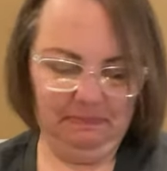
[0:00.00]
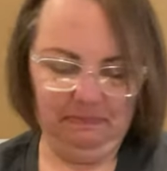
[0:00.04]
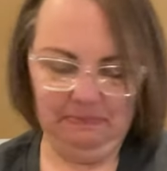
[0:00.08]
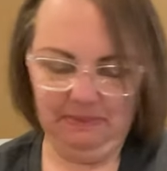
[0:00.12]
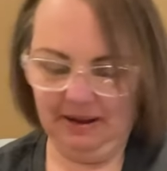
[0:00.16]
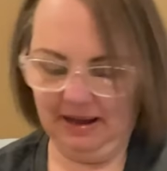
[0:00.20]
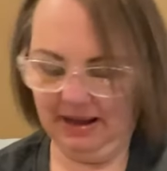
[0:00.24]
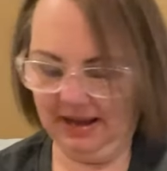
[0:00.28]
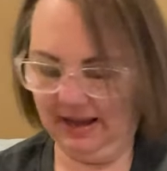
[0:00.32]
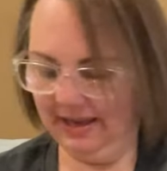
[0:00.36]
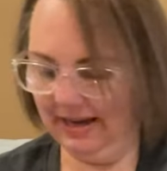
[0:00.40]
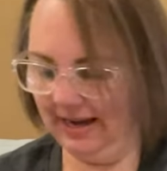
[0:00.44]

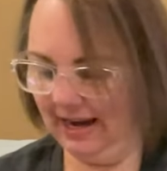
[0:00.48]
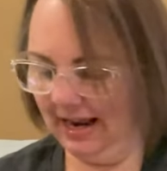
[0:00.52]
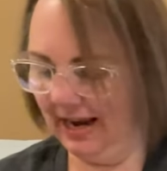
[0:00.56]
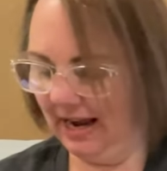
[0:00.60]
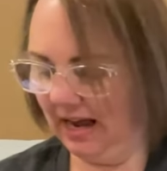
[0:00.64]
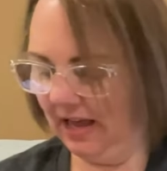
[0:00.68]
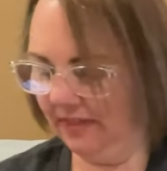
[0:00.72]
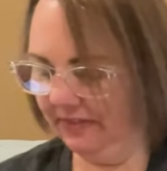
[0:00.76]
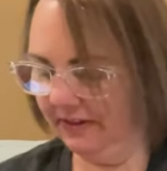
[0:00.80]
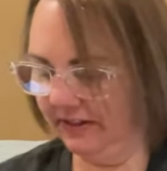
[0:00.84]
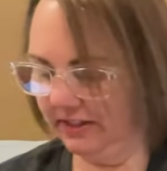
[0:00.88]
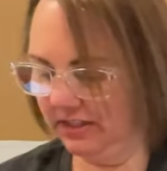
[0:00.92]
But I
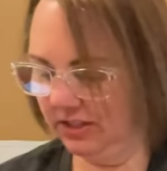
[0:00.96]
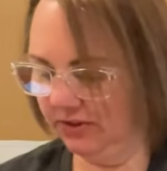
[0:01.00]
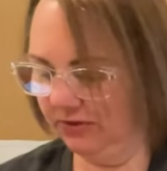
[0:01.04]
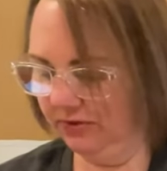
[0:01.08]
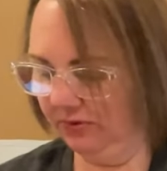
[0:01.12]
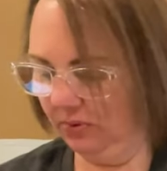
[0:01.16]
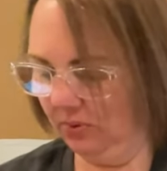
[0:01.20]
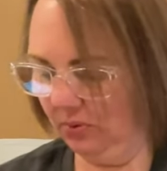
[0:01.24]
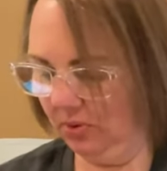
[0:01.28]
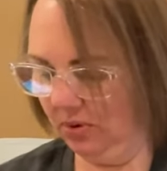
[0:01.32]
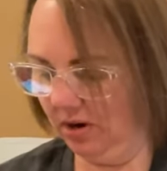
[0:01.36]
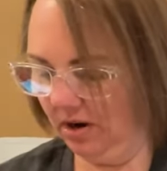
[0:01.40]
got this
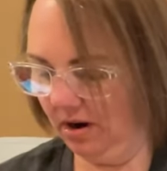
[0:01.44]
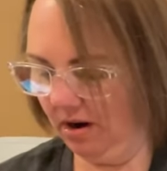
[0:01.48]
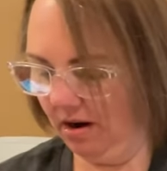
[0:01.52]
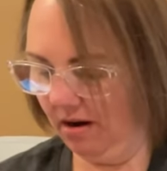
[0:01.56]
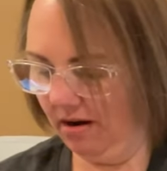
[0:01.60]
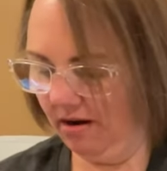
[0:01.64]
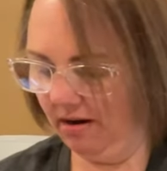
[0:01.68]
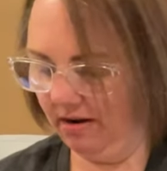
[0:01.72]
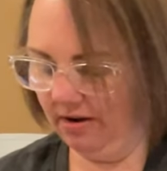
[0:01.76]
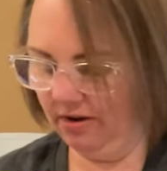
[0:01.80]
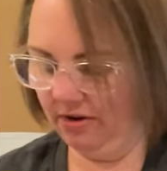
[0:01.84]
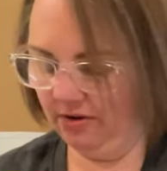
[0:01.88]
for
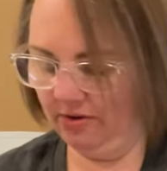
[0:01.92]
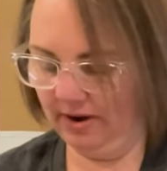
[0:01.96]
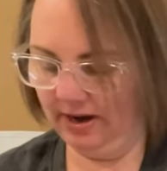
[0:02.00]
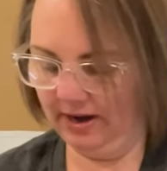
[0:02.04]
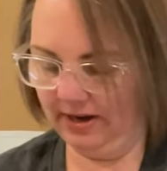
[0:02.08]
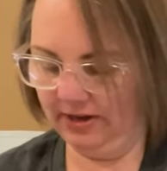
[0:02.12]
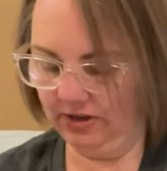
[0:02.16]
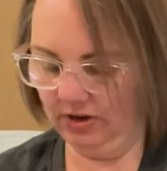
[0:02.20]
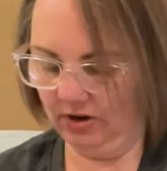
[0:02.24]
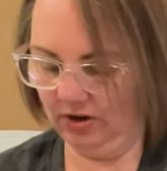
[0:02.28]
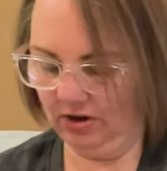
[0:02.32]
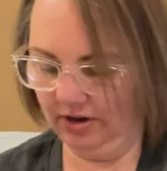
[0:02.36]
our
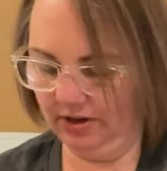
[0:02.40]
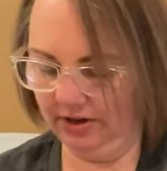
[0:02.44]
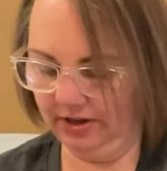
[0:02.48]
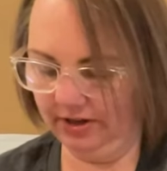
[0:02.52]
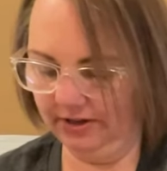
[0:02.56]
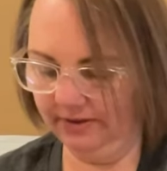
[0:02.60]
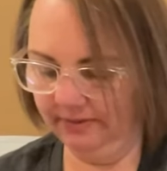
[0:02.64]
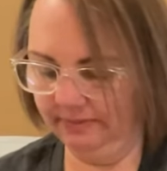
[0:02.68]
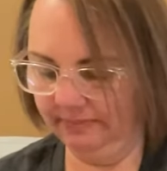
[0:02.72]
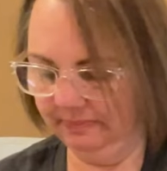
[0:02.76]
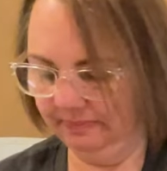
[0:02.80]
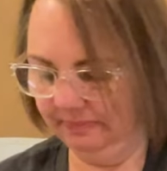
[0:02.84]

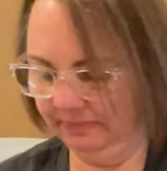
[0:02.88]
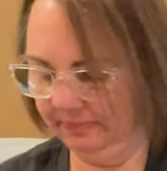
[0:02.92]
granddaughter,